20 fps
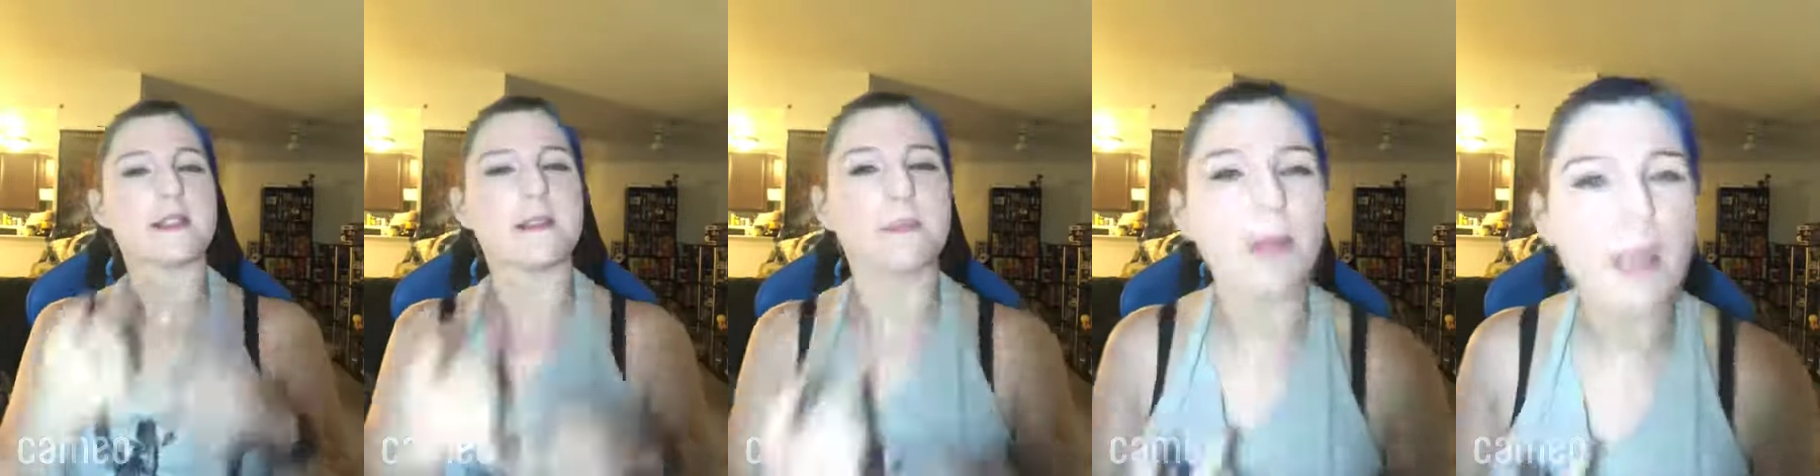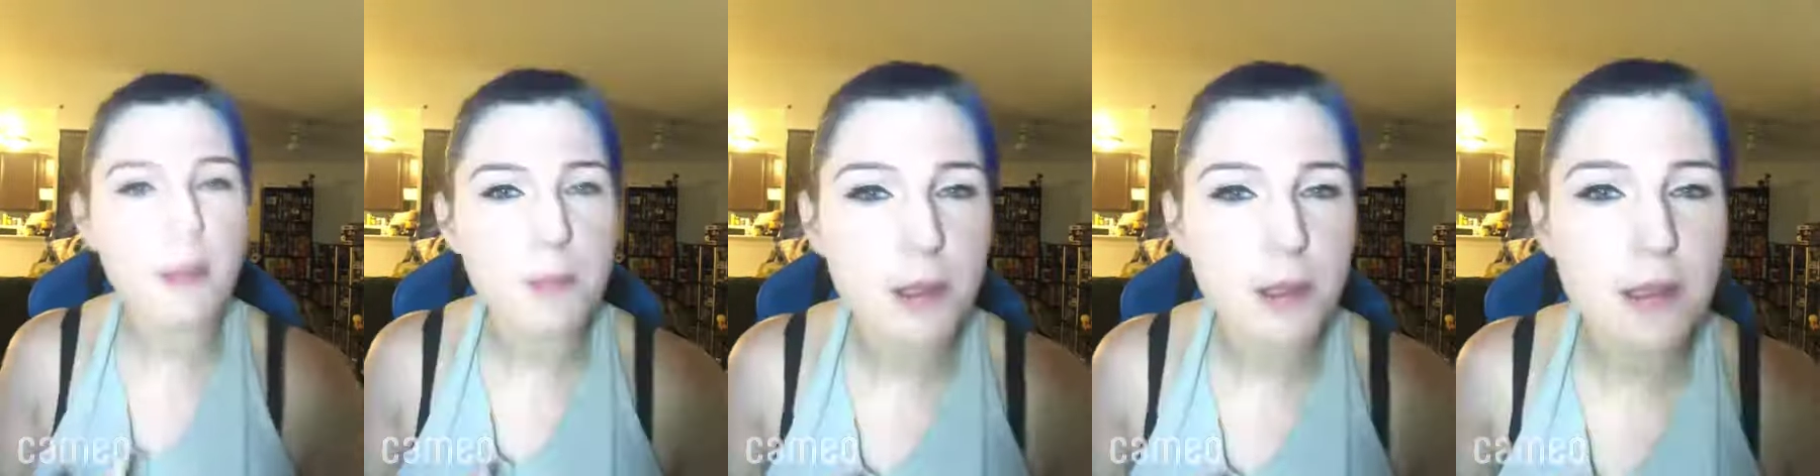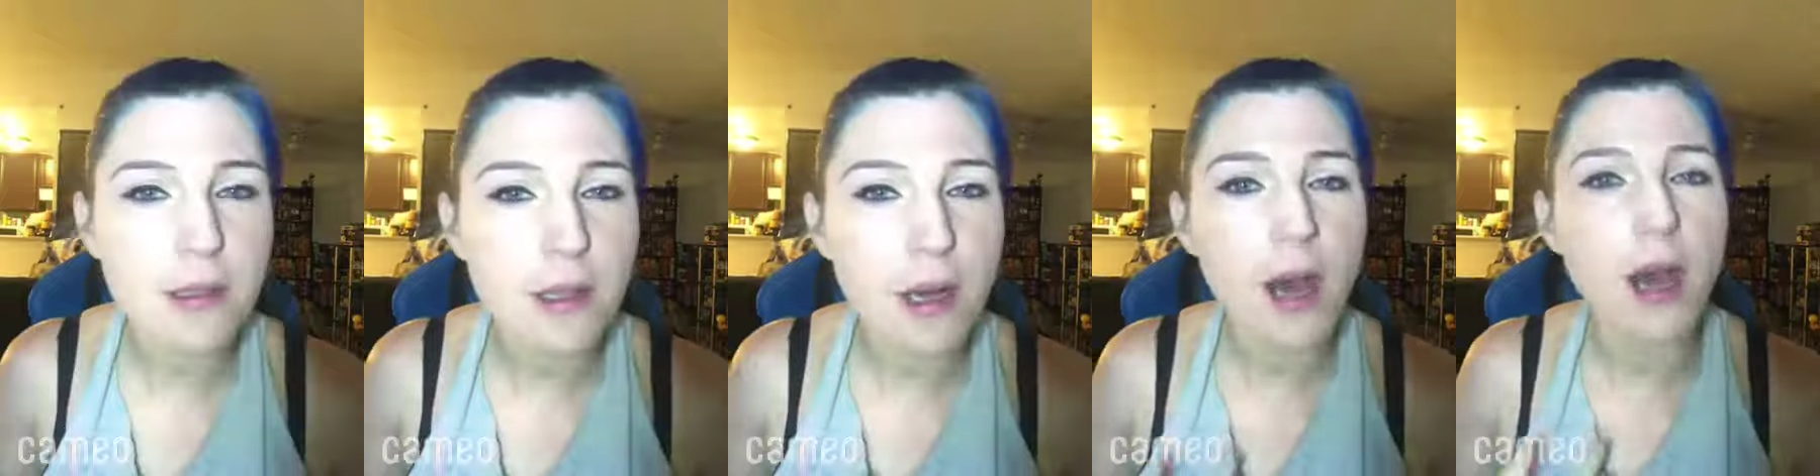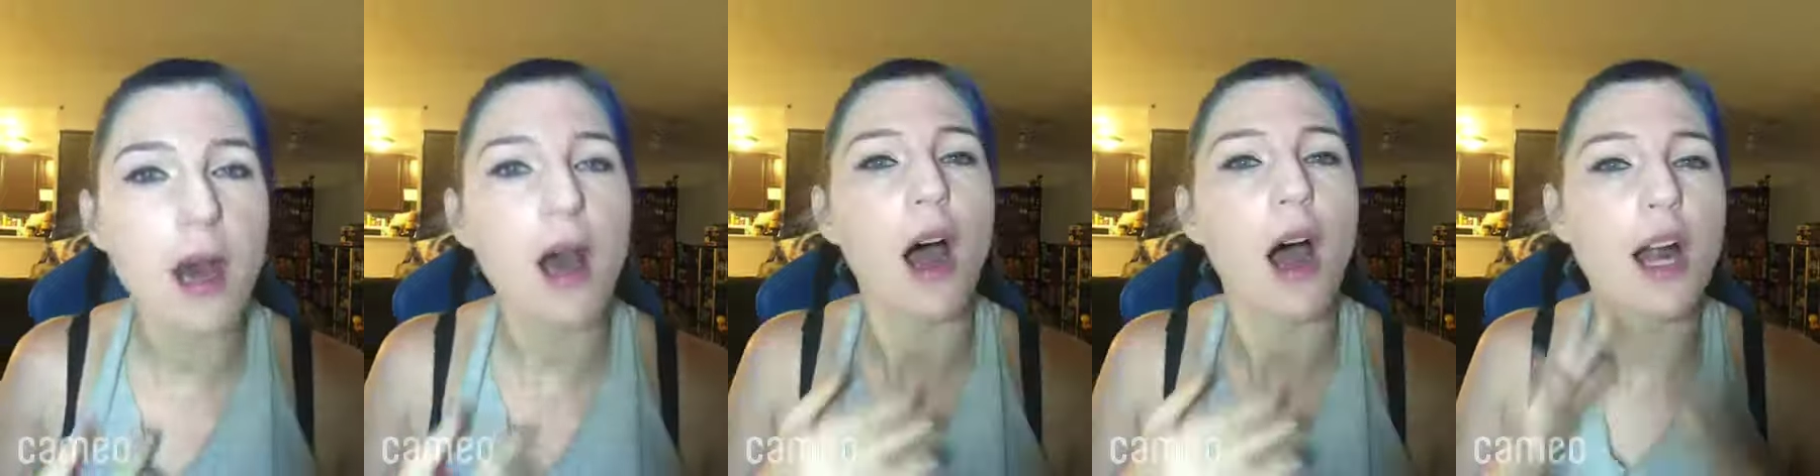People
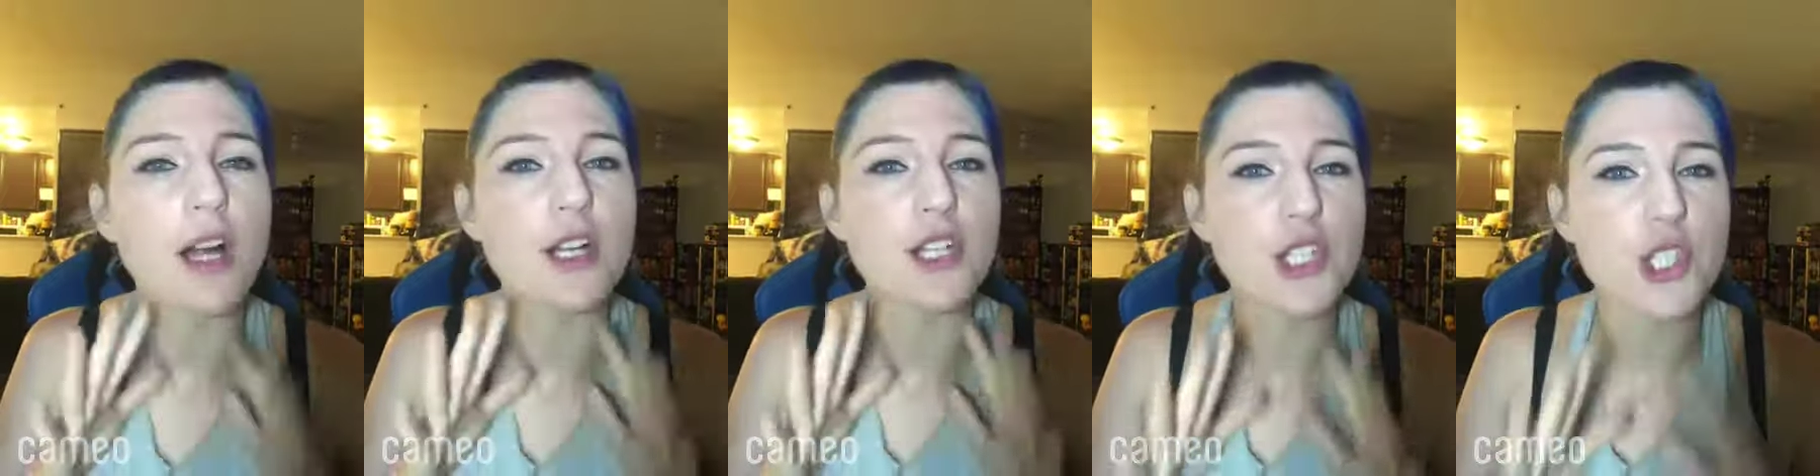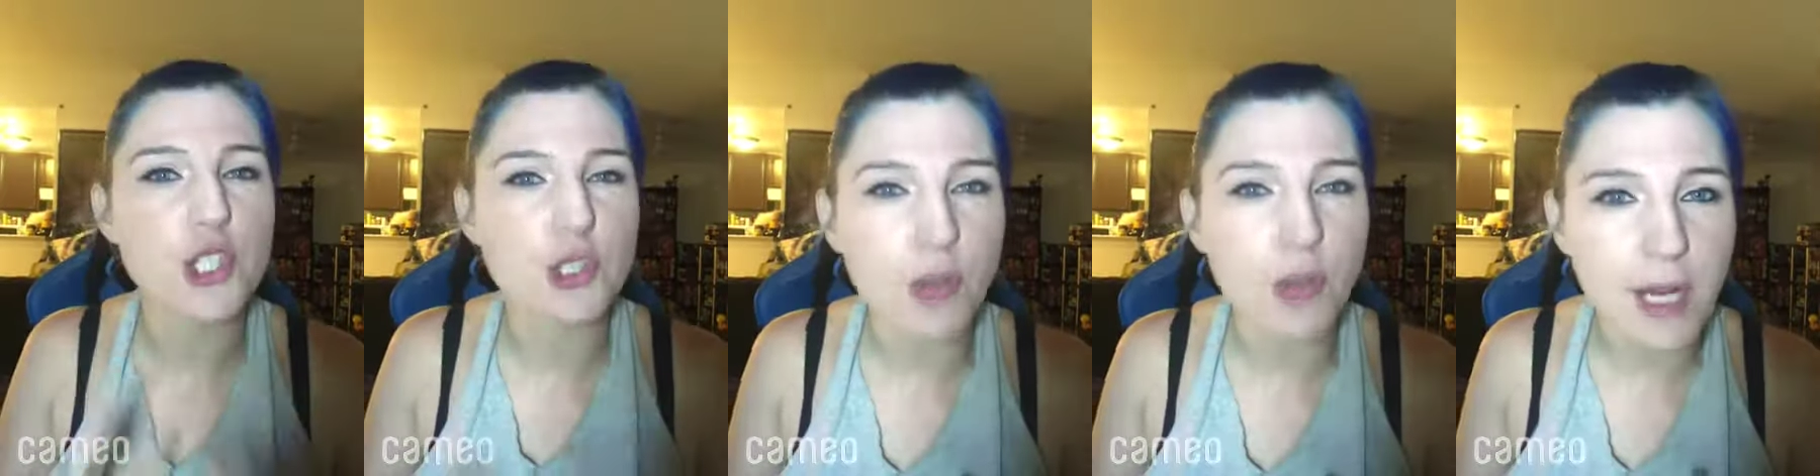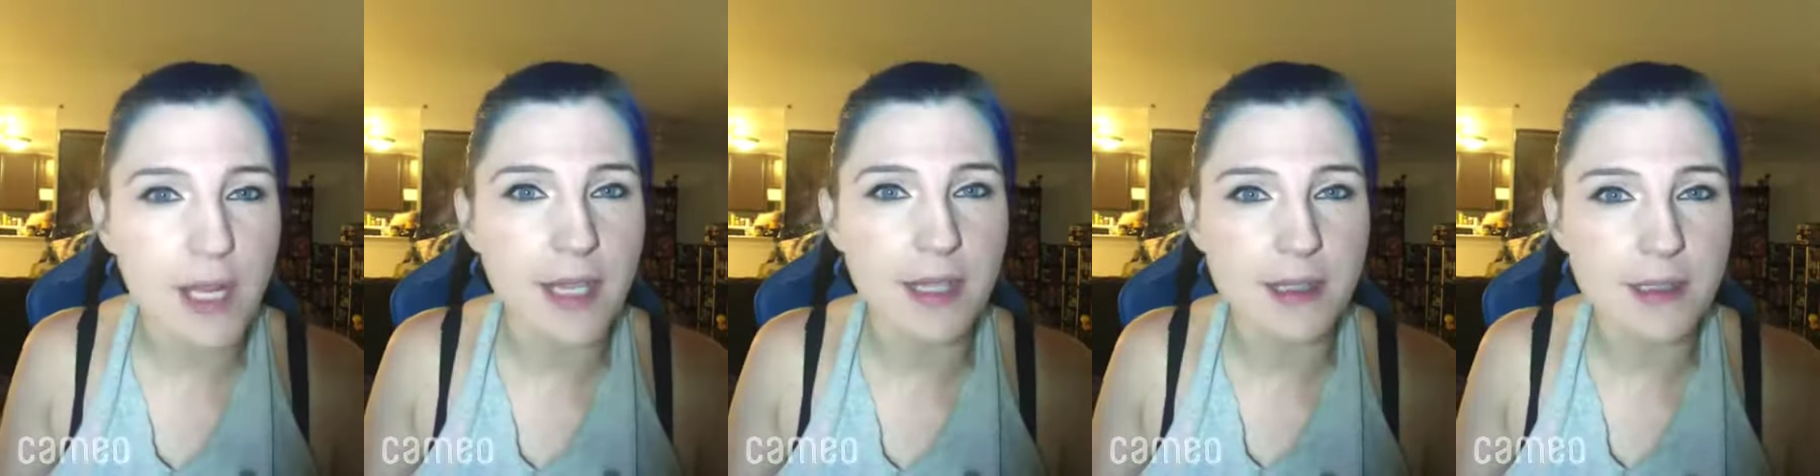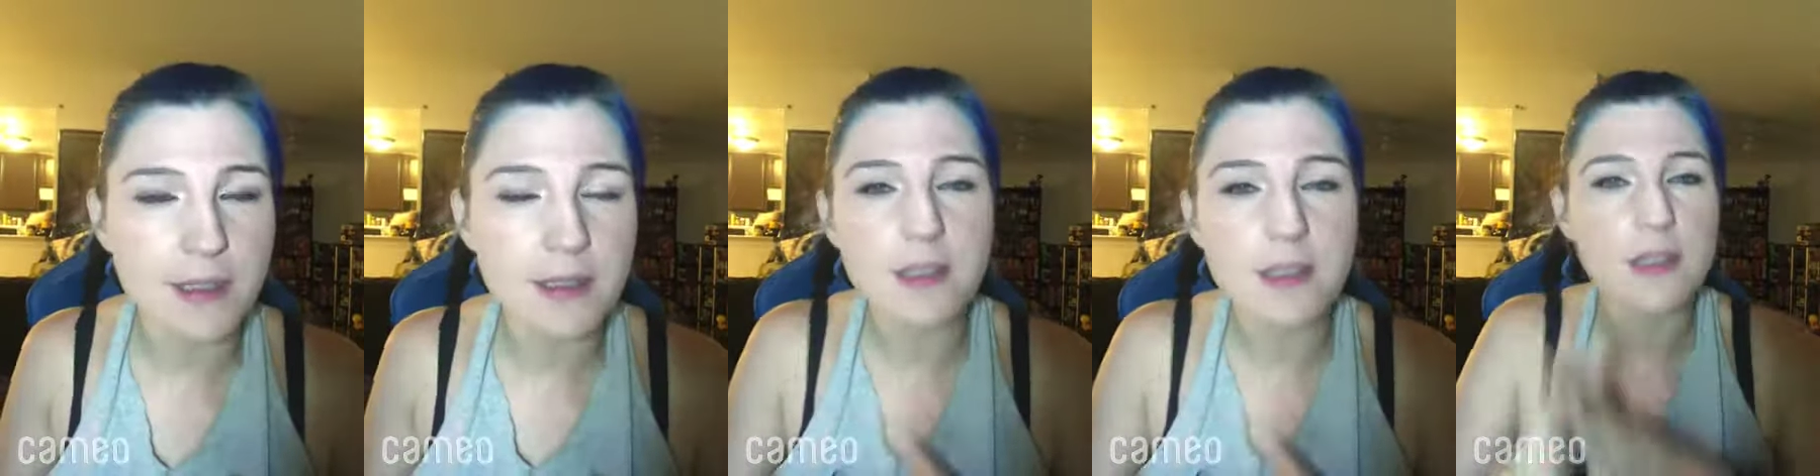are
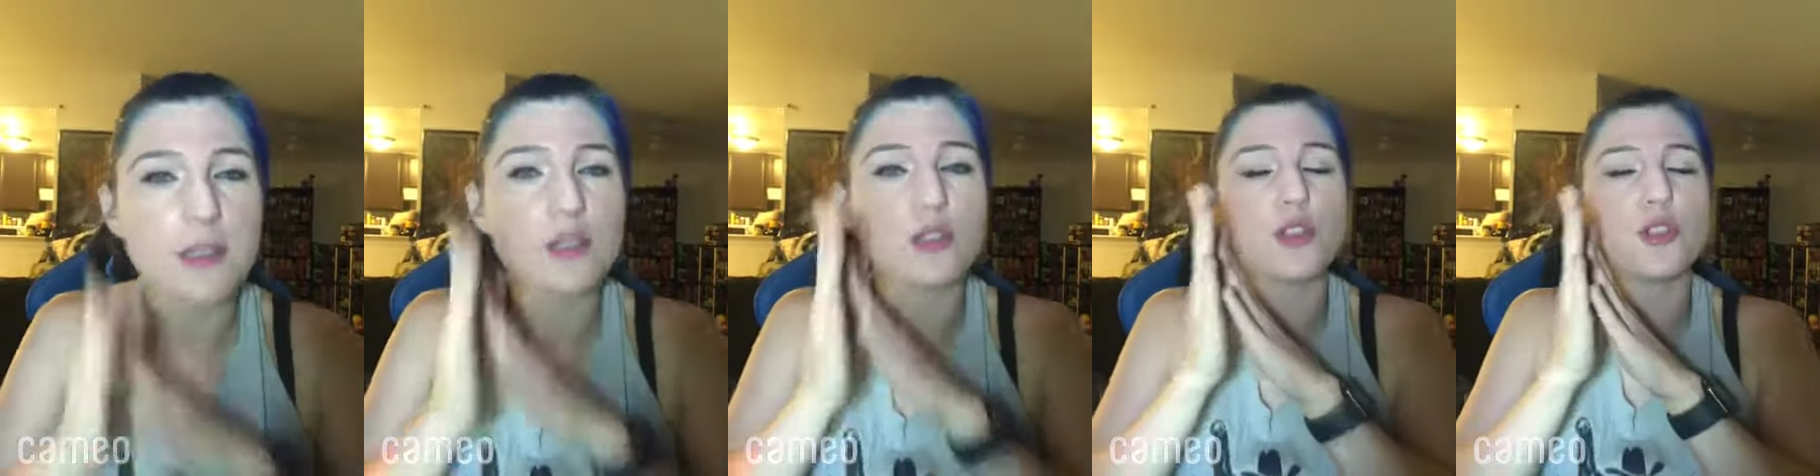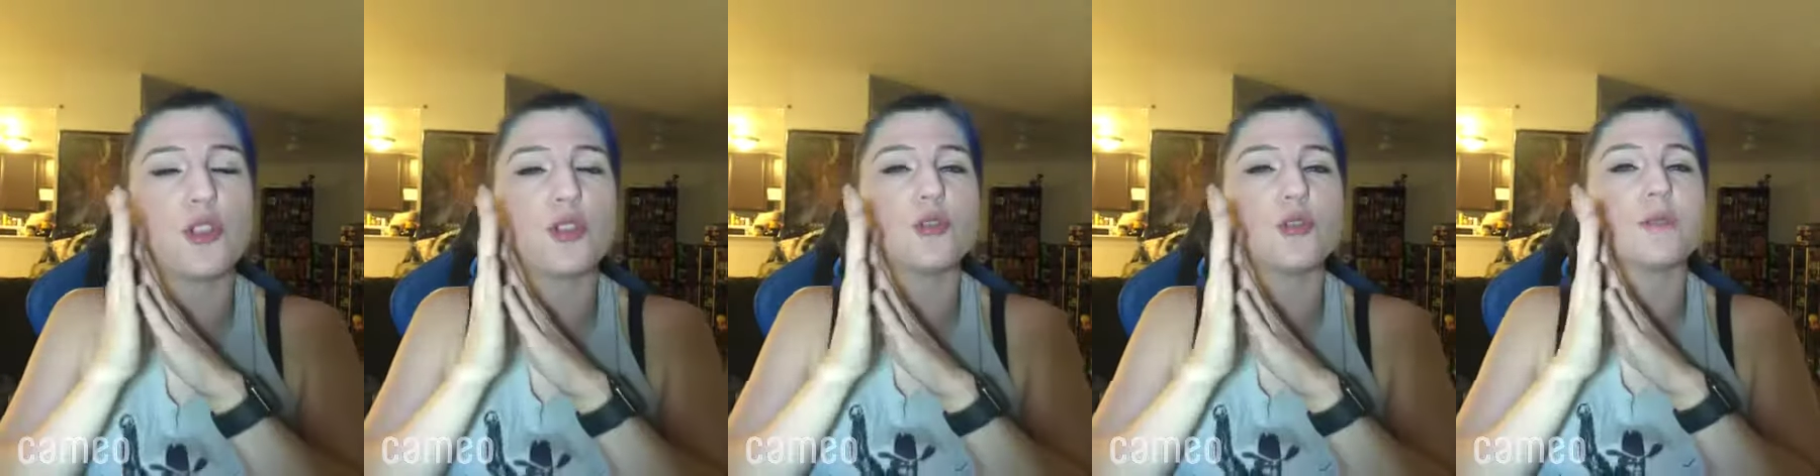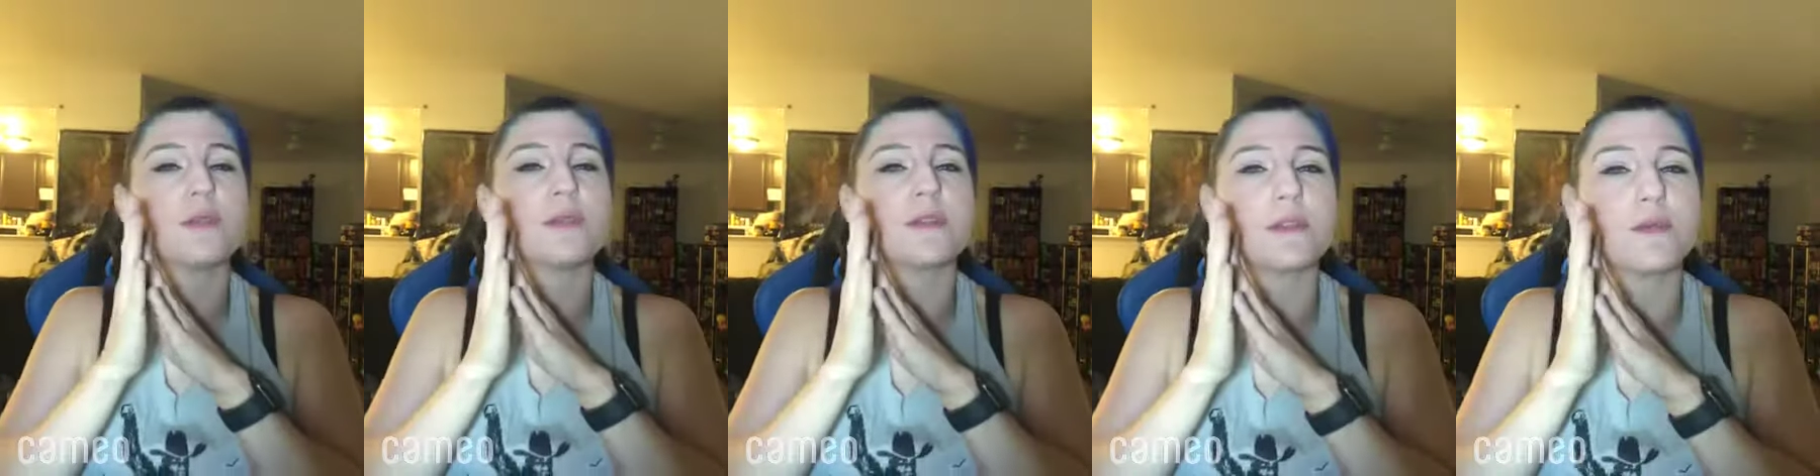trying to